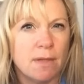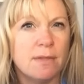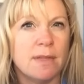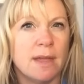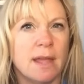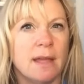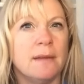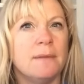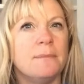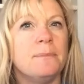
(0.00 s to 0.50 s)

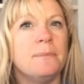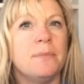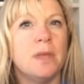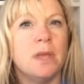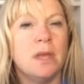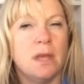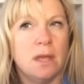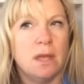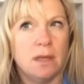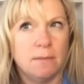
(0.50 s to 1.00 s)
thing
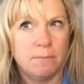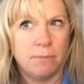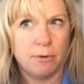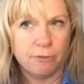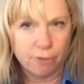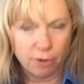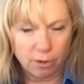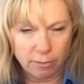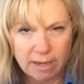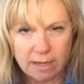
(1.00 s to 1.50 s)

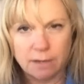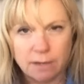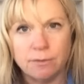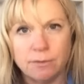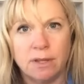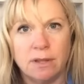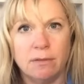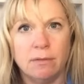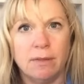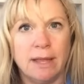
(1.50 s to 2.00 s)
before we can
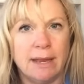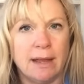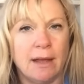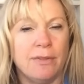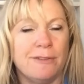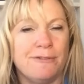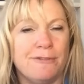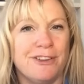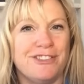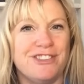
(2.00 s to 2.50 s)
really lay down
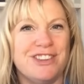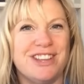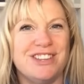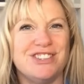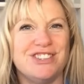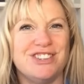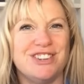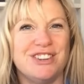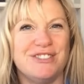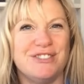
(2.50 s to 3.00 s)
the
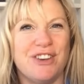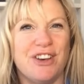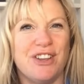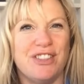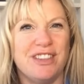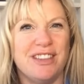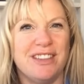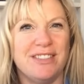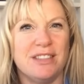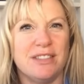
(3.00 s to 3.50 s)
foundation of all the,